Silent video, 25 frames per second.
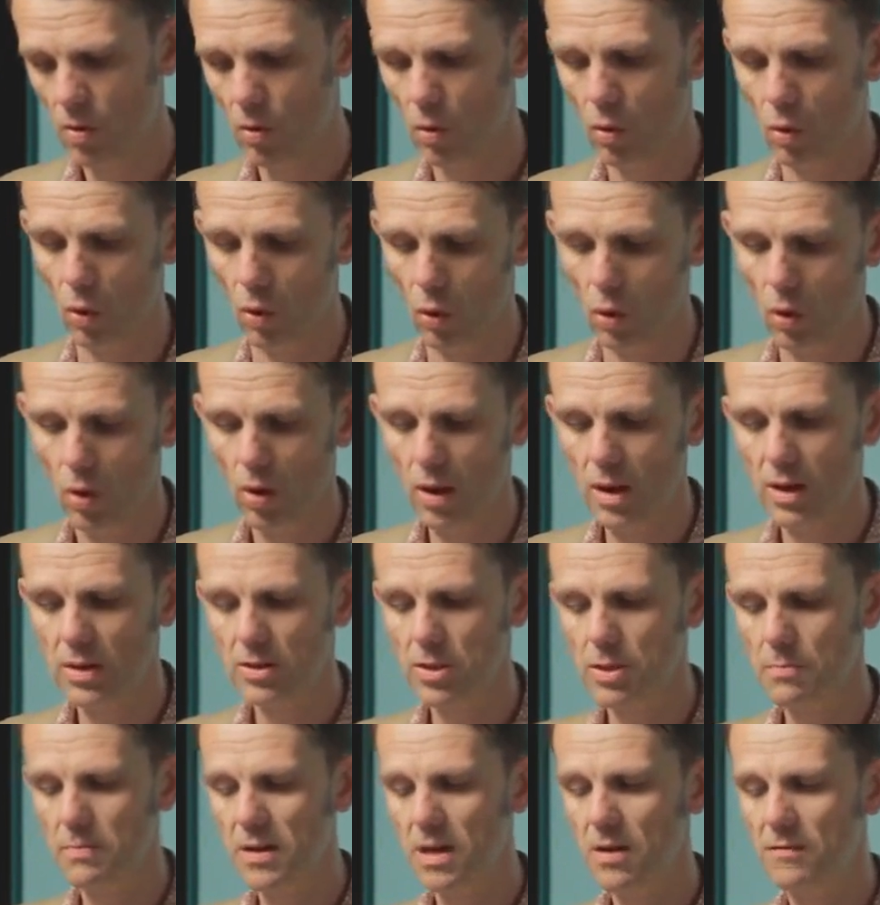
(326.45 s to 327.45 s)
or
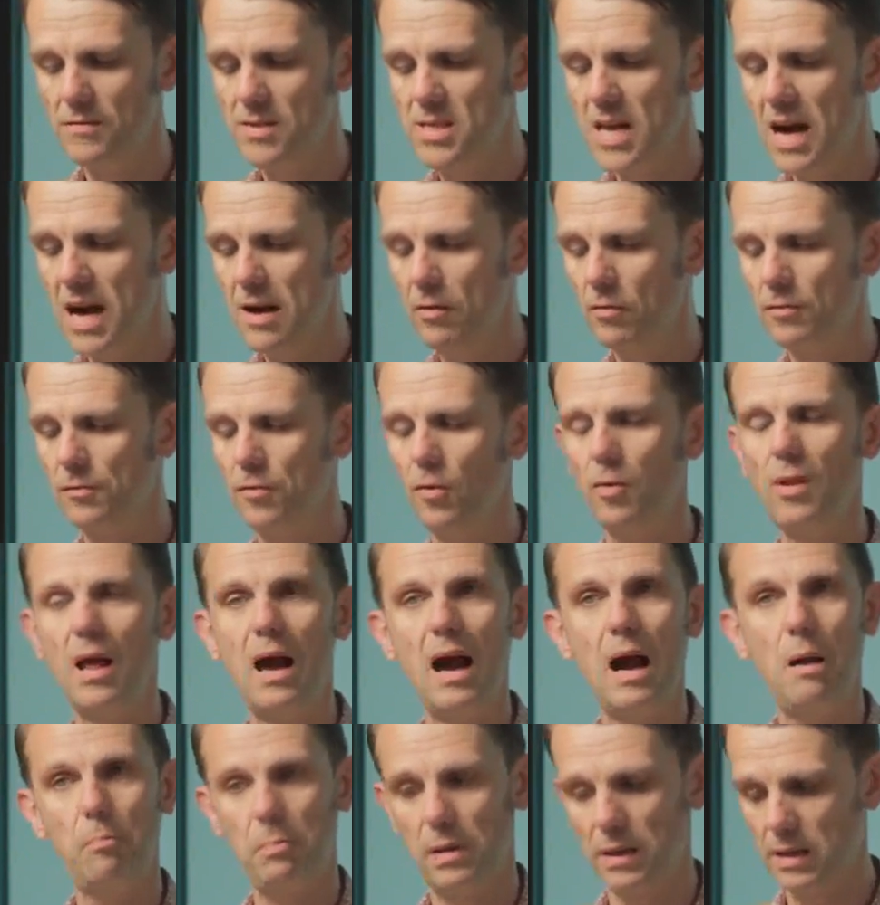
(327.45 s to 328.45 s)
to be of doubtful
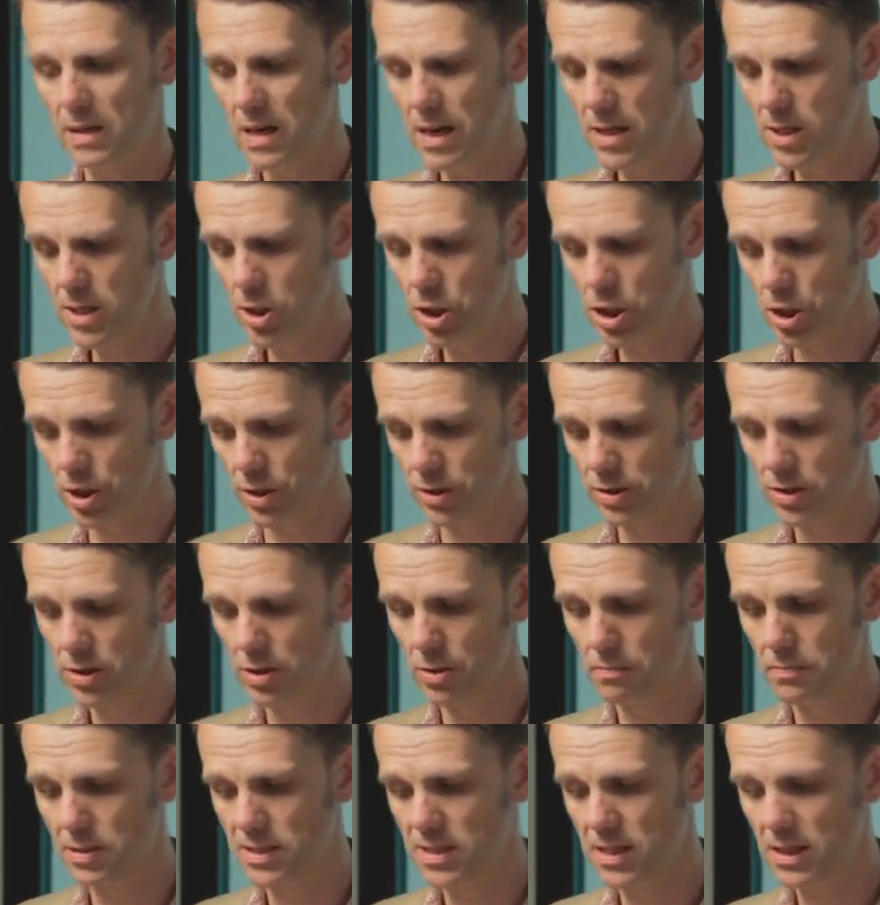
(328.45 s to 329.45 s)
application to
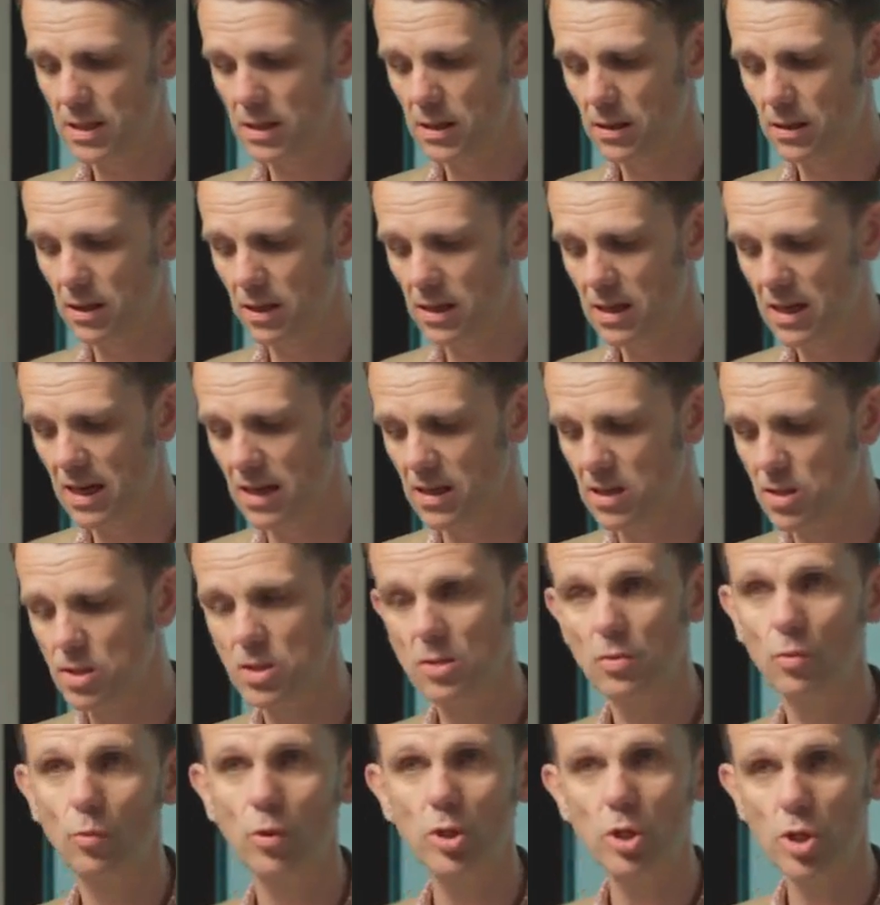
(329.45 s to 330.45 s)
the particular
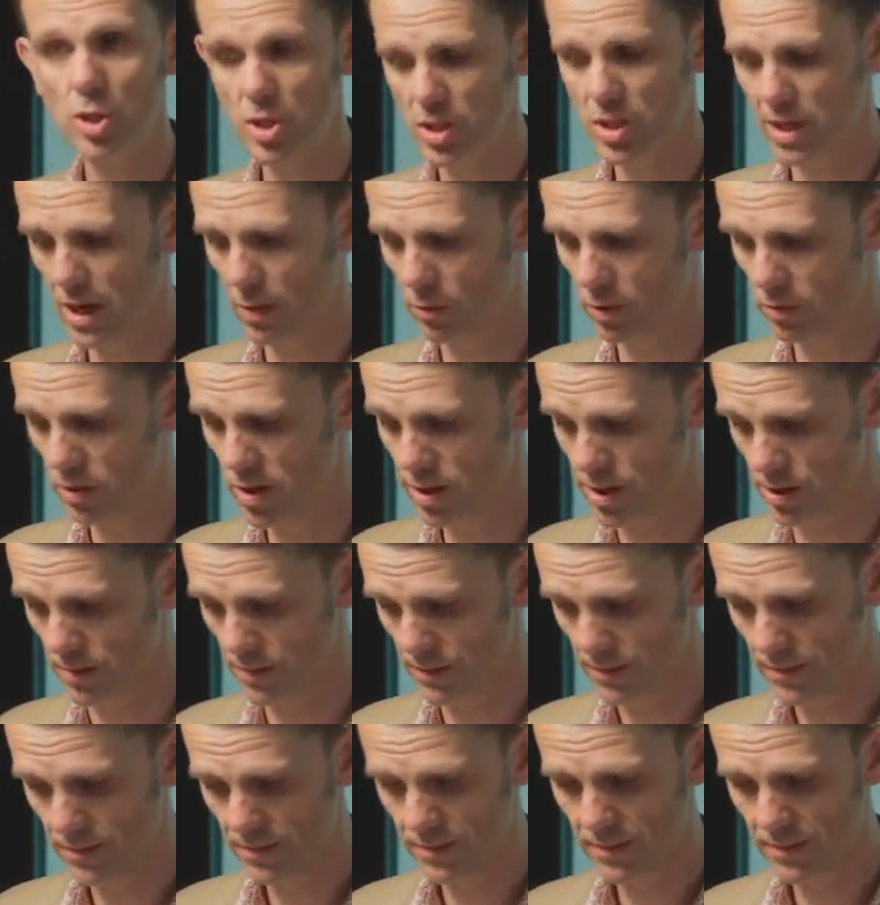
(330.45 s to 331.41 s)
case which has now arisen,